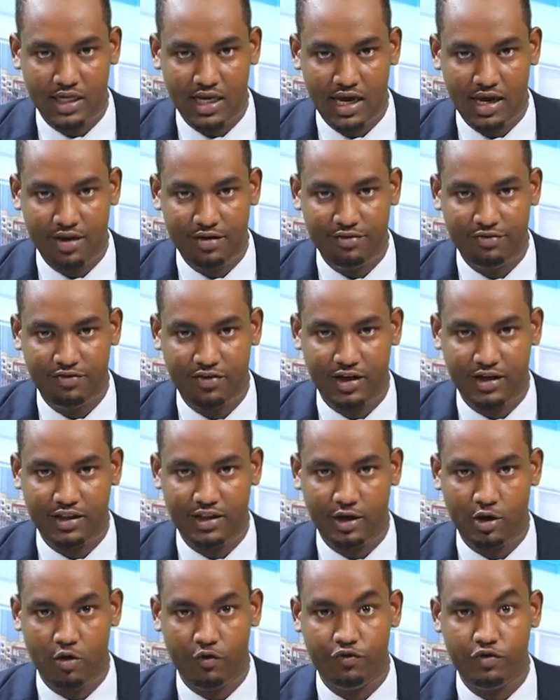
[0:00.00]
life at
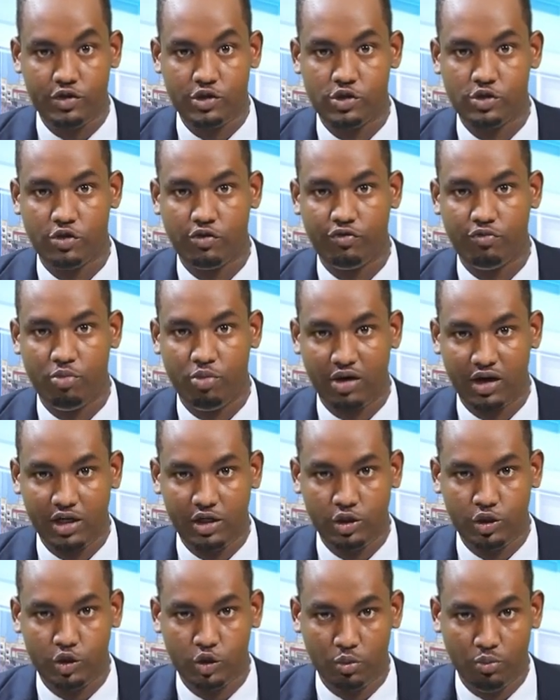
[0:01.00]
the office of
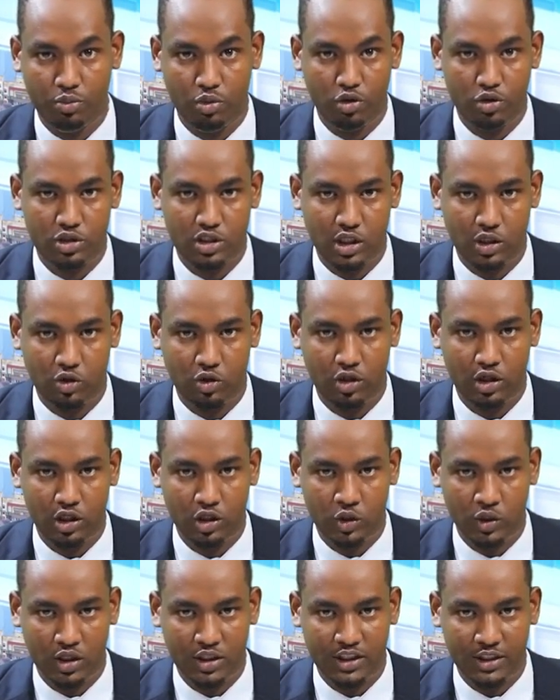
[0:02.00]
Mogadishu boss, according
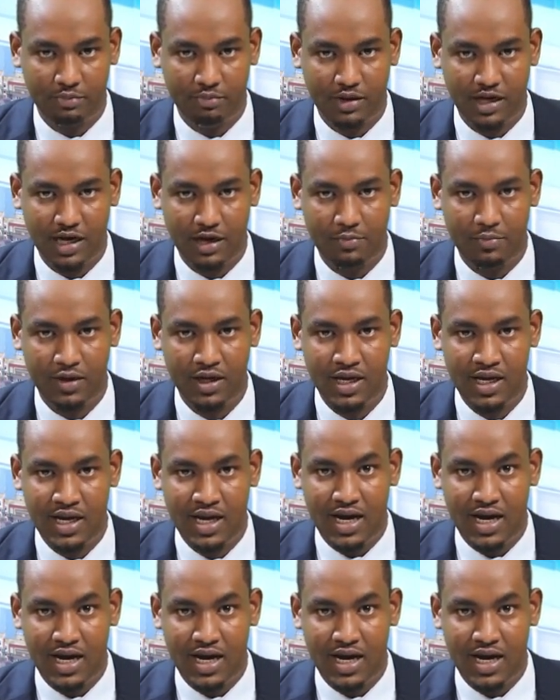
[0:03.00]
to Al-Shabaab,